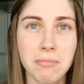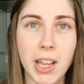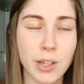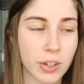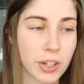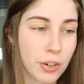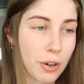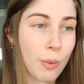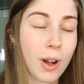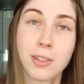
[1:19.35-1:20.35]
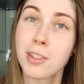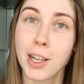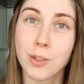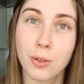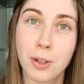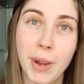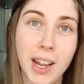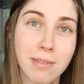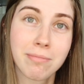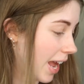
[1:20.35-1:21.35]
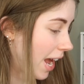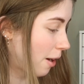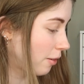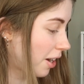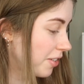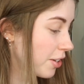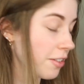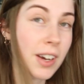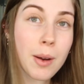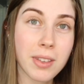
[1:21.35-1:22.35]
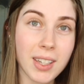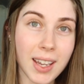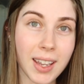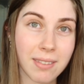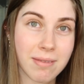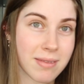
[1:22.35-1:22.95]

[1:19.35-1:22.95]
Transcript: extra to do whilst I talk about our life so far with Nugget.